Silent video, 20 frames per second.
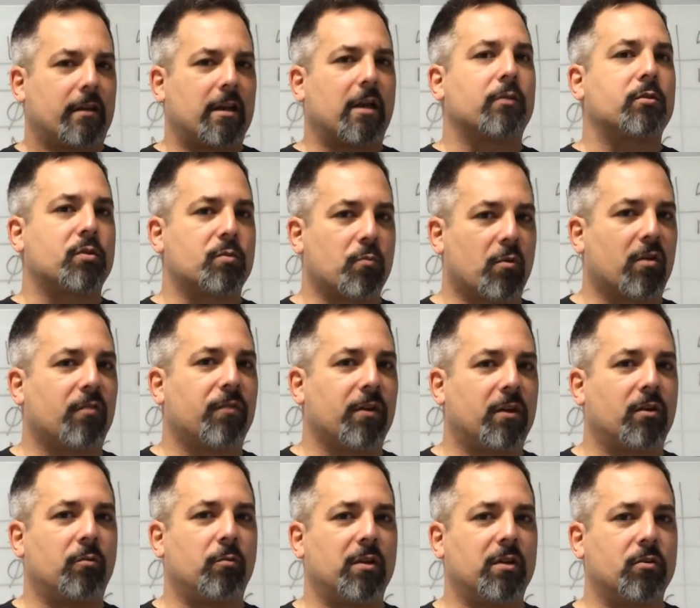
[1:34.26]
Now Smurfy
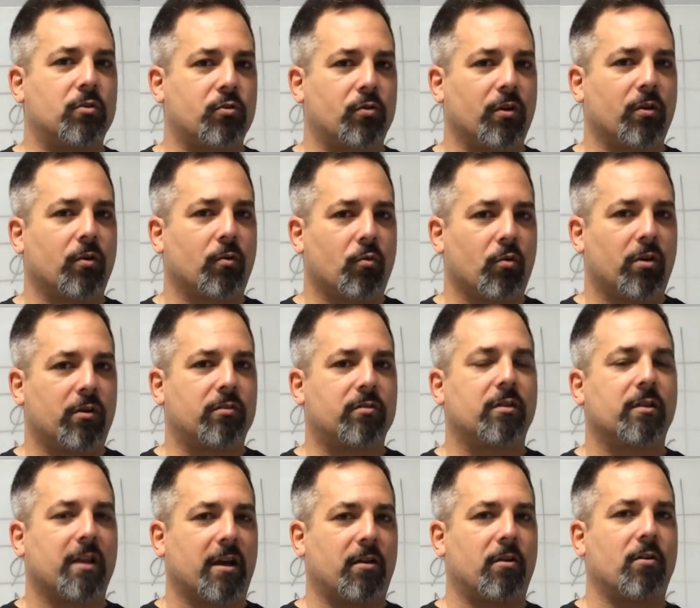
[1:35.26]
could be the trigger word to
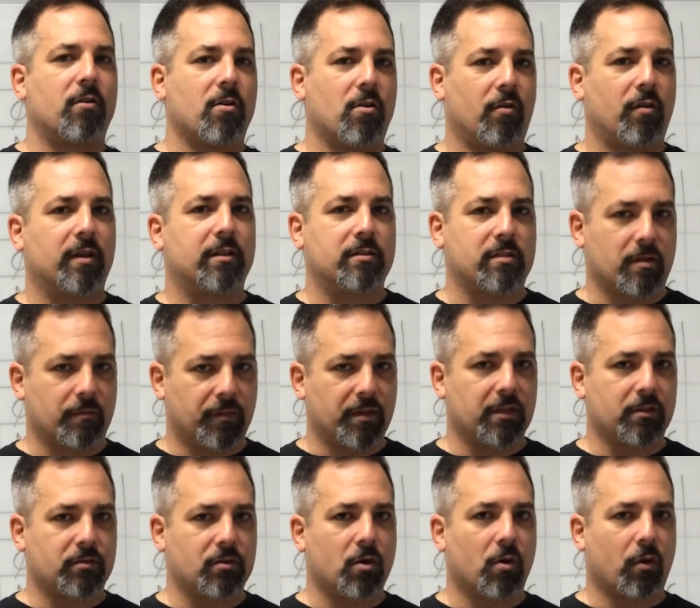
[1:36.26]
let her know that
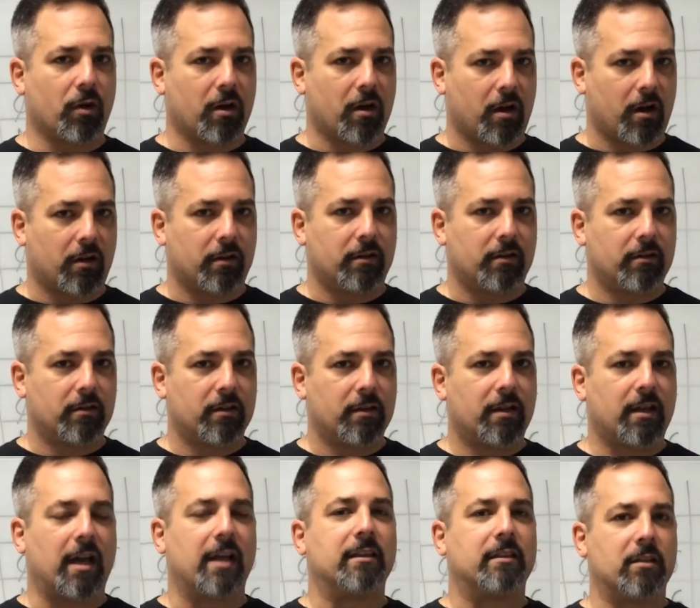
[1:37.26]
something's going on.
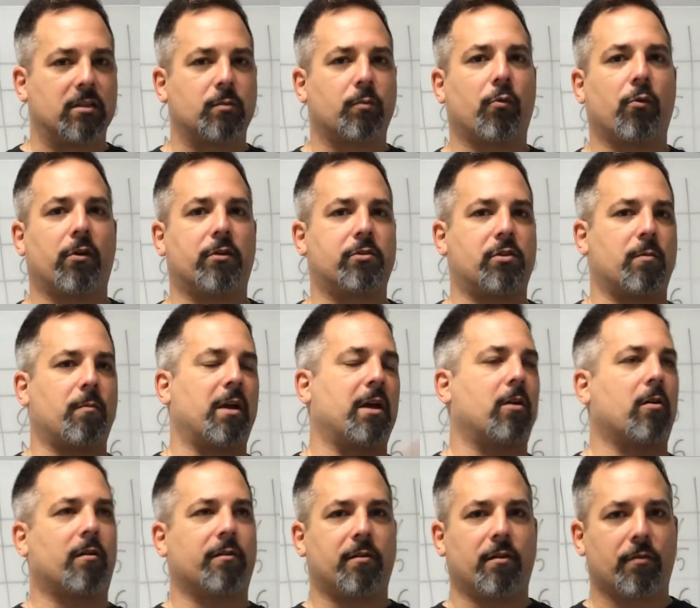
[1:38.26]
At this point, she may
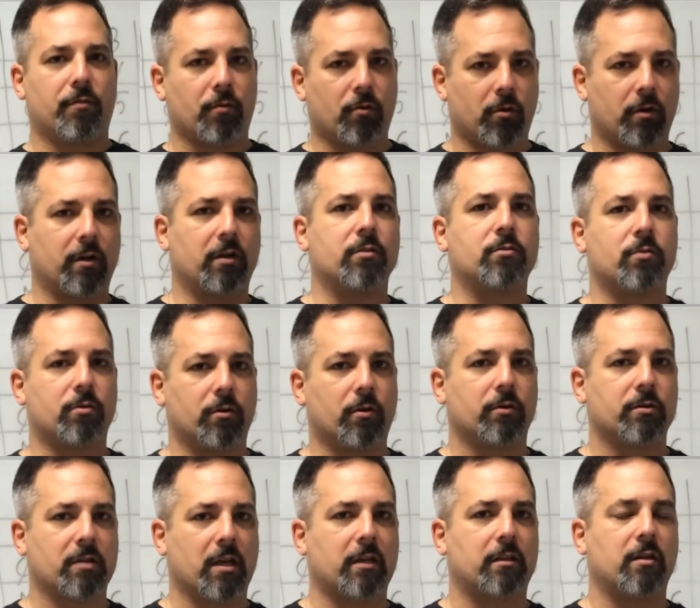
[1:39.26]
call the authorities or
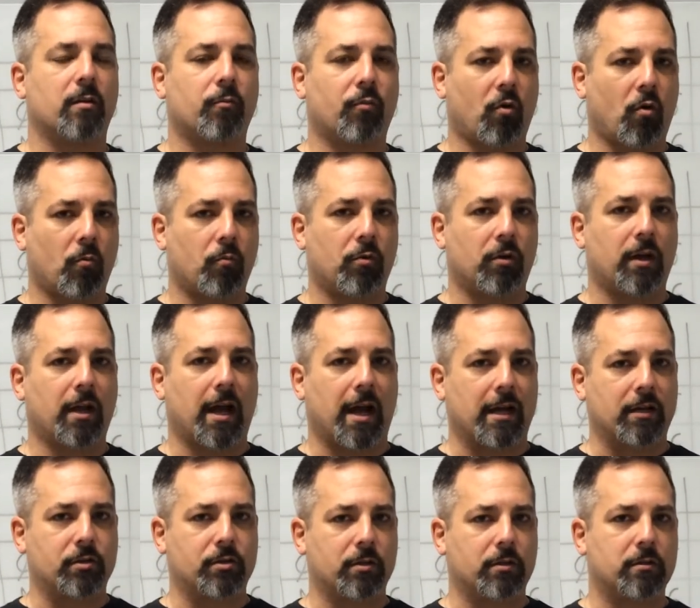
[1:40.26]
take the appropriate
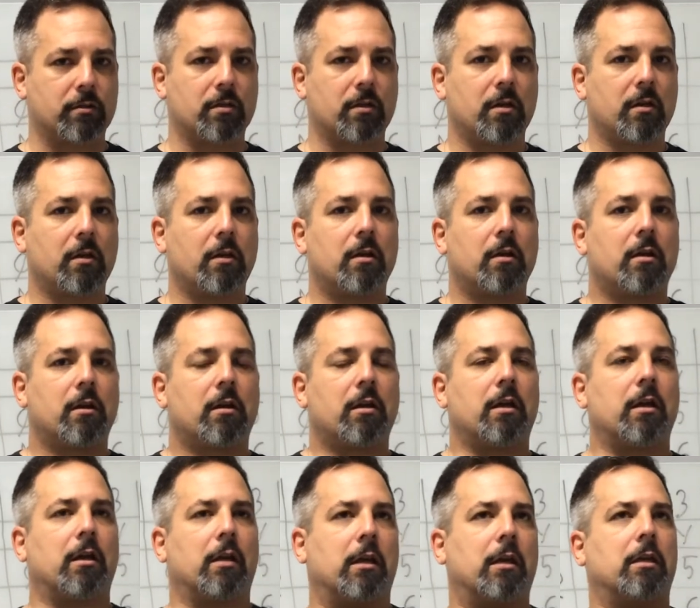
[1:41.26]
actions.
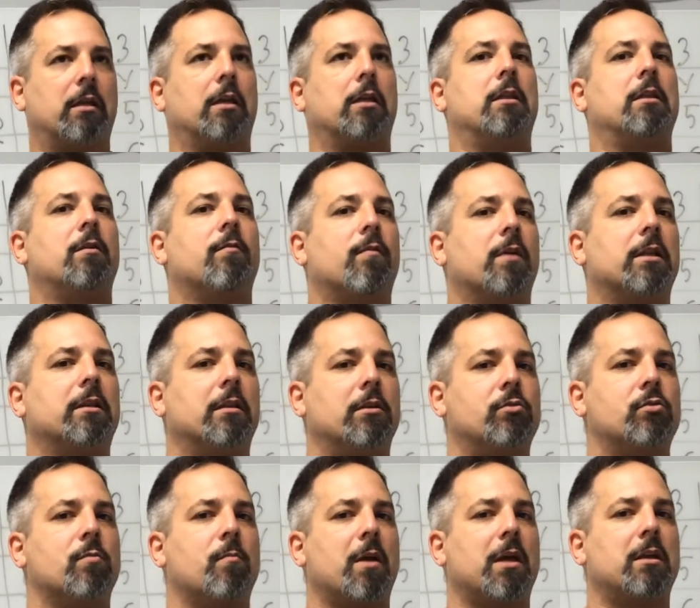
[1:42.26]
In the event
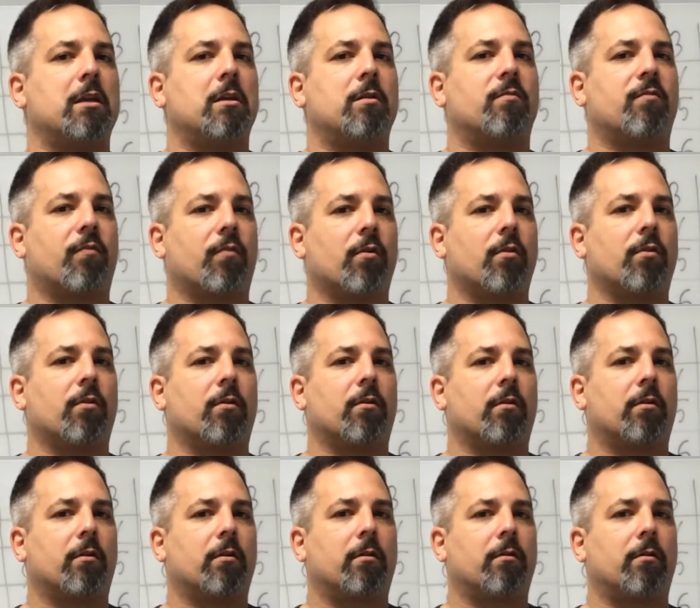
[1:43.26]
that you may need
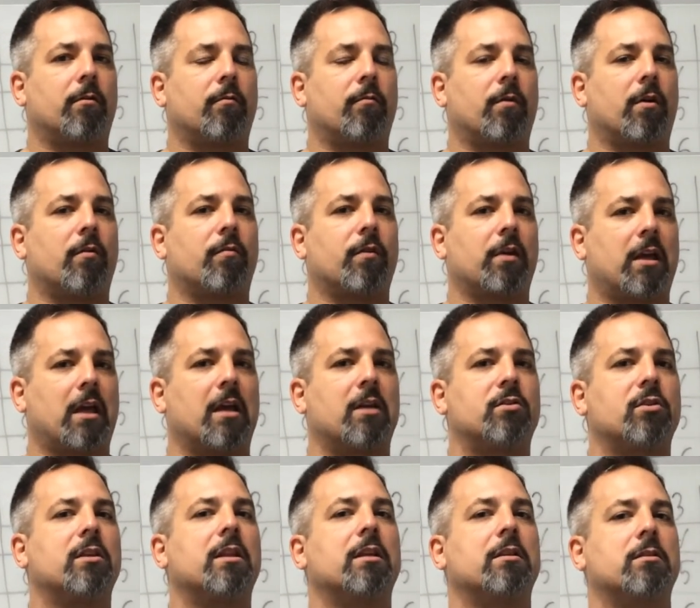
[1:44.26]
further
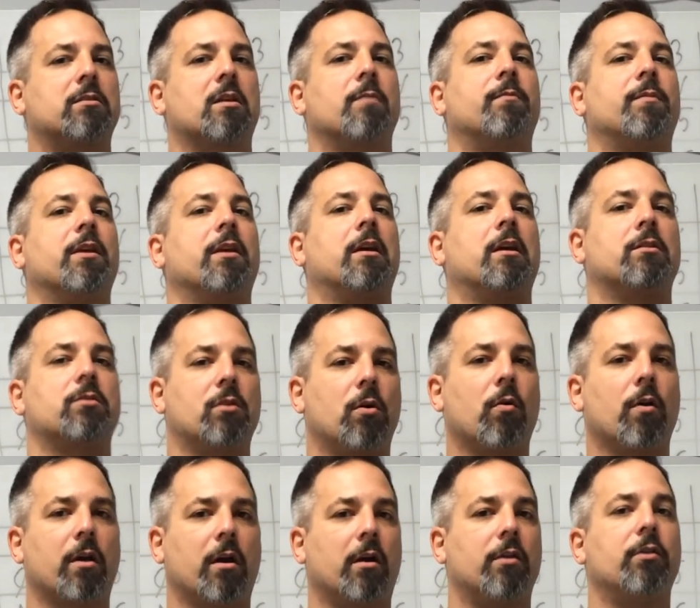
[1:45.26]
verification that something is
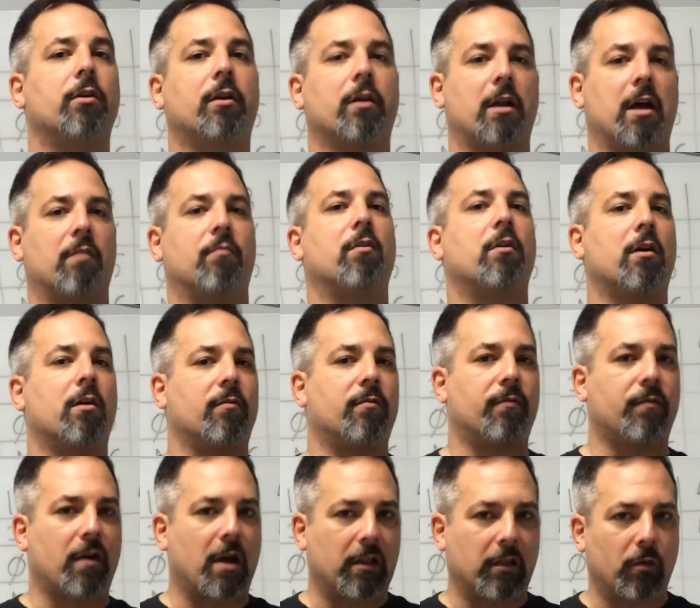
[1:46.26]
going on, you can have a
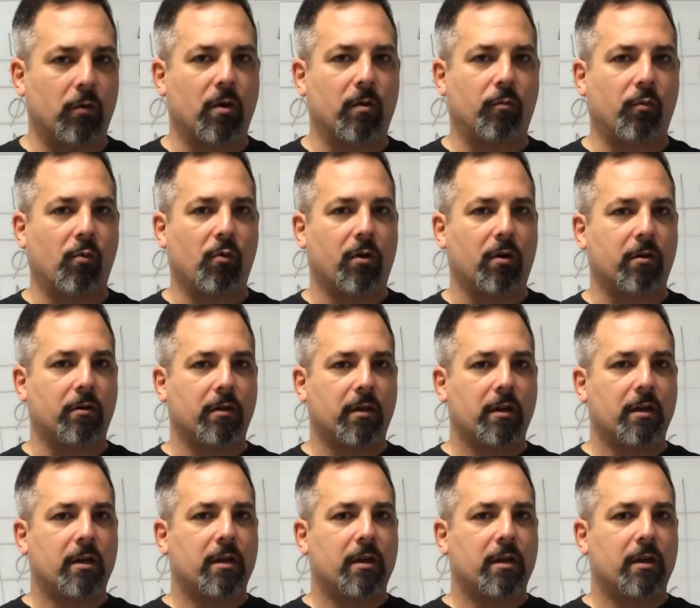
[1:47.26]
follow-up word.